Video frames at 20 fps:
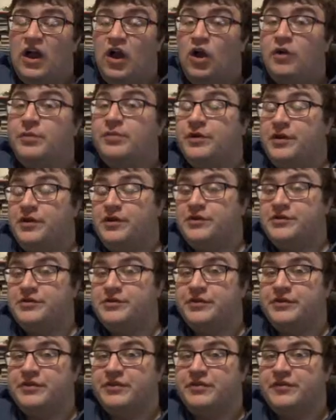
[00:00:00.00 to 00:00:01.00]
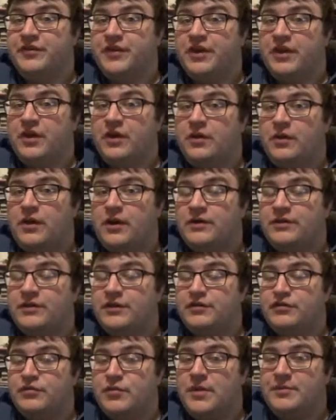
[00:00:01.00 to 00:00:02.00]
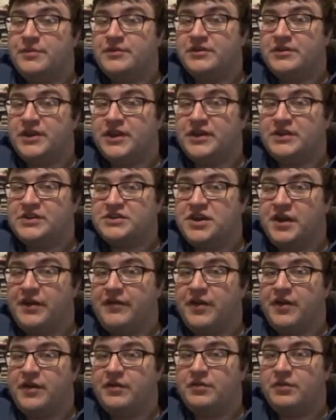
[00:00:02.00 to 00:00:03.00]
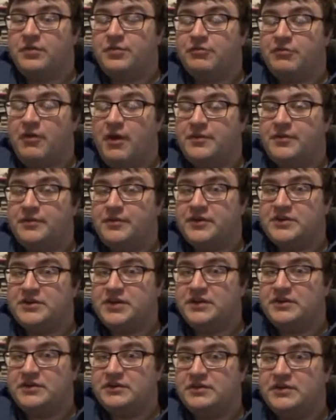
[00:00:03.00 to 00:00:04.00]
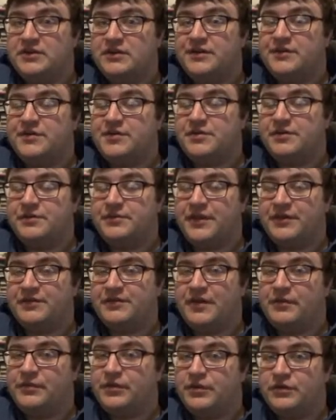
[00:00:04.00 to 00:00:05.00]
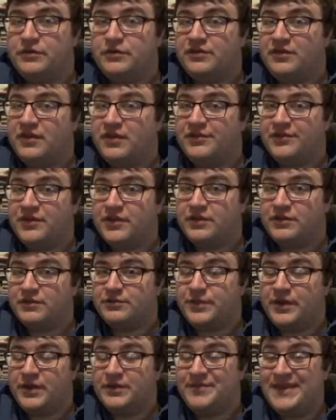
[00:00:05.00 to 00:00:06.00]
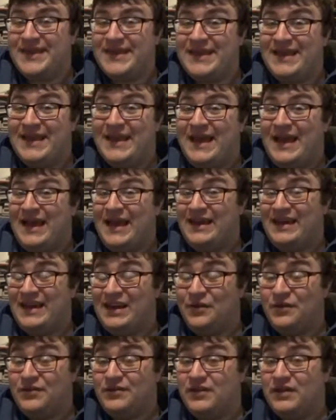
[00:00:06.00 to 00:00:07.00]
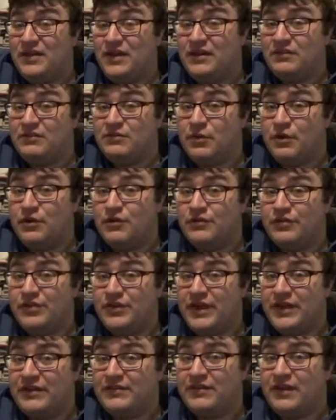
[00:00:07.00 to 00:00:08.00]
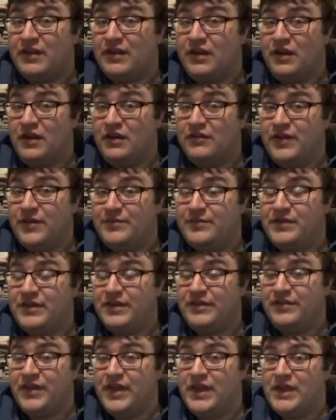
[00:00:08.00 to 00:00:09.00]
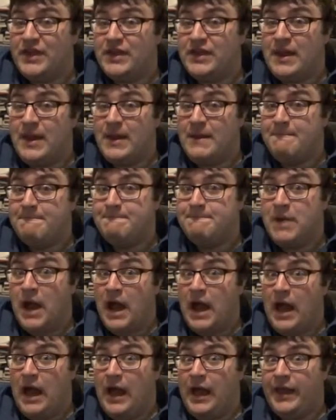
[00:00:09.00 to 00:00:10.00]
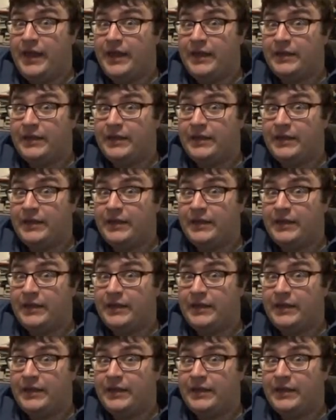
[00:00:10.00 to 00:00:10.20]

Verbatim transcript: hope that you enjoyed this video, and that you remember to like and share it, and subscribe to my channel, click on the thumbnails down below to see other videos by me, and I will see you guys tomorrow for the next day of MTV. Bye!